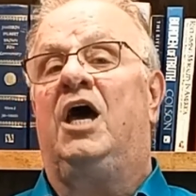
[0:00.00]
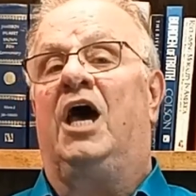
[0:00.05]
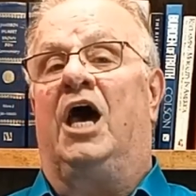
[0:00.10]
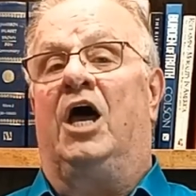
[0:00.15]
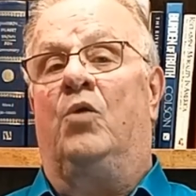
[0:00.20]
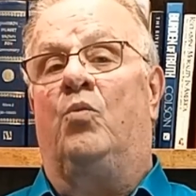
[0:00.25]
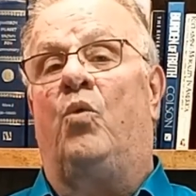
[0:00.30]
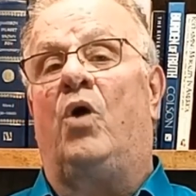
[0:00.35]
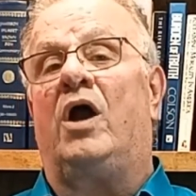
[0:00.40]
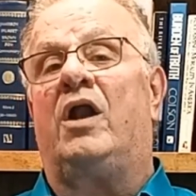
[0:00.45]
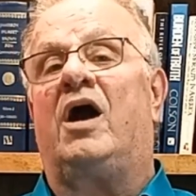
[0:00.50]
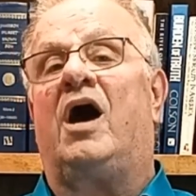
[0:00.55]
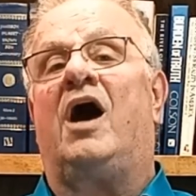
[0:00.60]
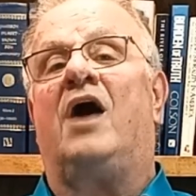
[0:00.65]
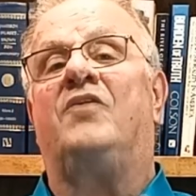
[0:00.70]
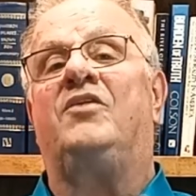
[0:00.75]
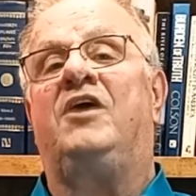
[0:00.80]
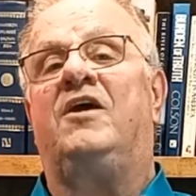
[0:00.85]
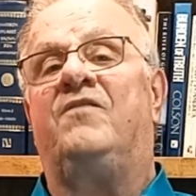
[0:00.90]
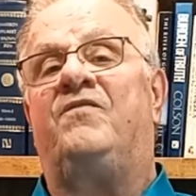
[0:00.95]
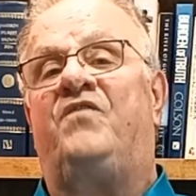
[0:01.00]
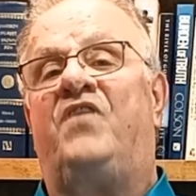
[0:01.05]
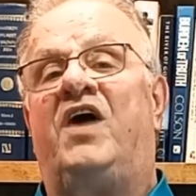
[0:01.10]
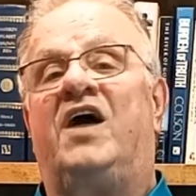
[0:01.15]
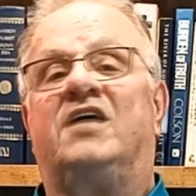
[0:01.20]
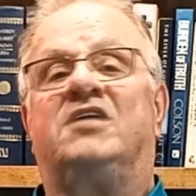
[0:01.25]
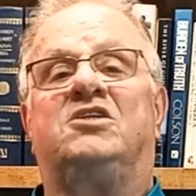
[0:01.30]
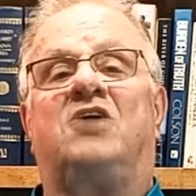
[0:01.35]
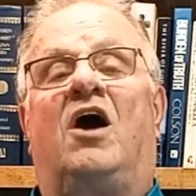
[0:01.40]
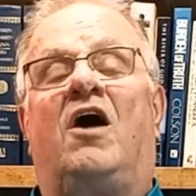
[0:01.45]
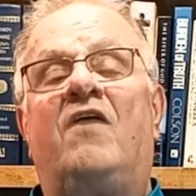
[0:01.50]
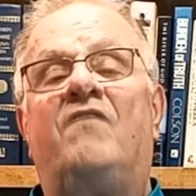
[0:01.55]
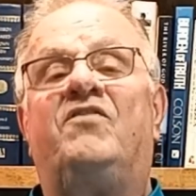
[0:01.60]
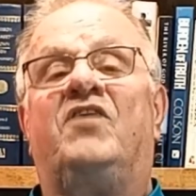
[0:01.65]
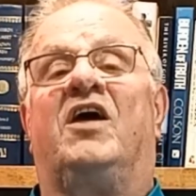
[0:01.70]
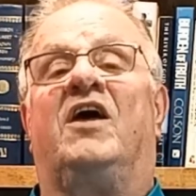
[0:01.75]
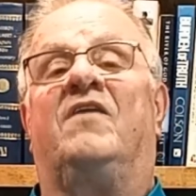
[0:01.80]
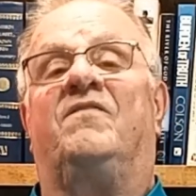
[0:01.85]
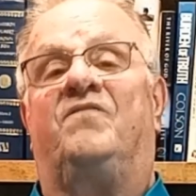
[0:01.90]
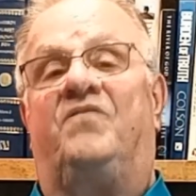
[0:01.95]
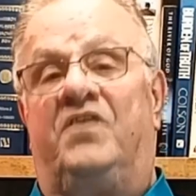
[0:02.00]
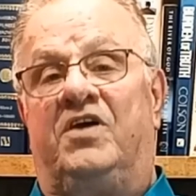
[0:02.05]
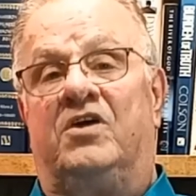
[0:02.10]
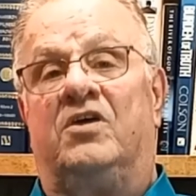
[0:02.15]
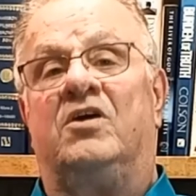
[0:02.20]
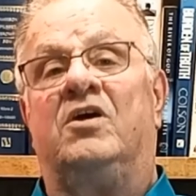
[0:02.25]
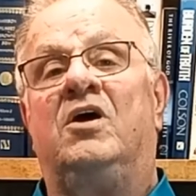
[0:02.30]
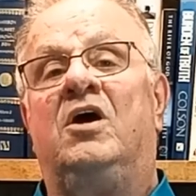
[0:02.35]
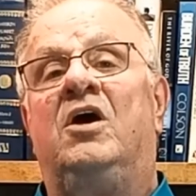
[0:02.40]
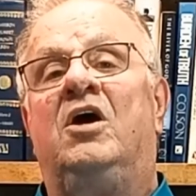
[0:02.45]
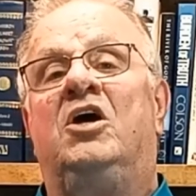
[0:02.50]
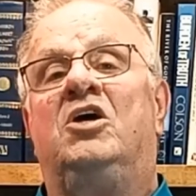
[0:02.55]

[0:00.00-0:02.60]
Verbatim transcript: and what are the effects of that fear.